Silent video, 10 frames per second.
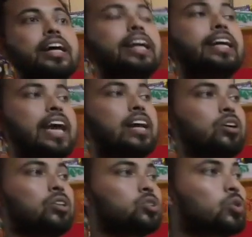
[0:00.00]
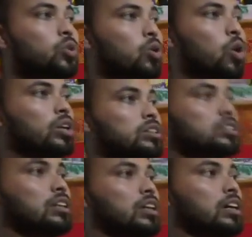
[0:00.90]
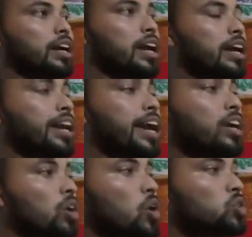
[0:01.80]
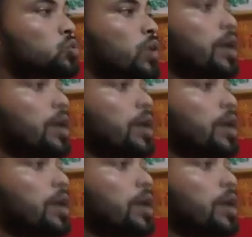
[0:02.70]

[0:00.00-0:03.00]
It can also cause a great loss to